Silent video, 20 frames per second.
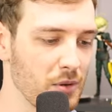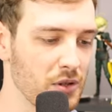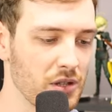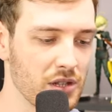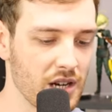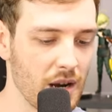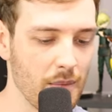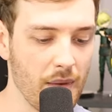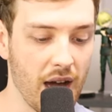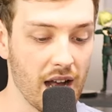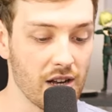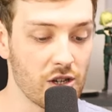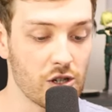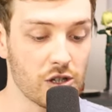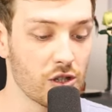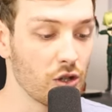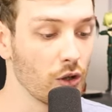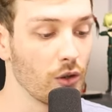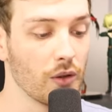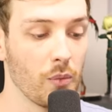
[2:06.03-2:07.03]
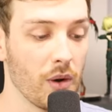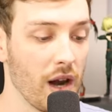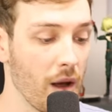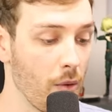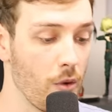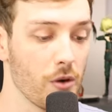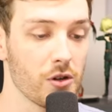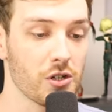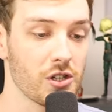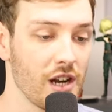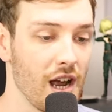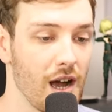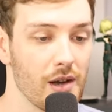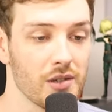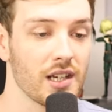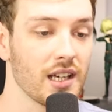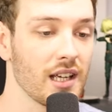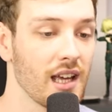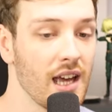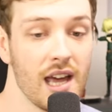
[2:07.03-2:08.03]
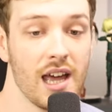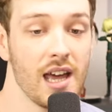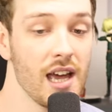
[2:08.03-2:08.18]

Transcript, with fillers: most of the time, I just thought when I watched it, I was like,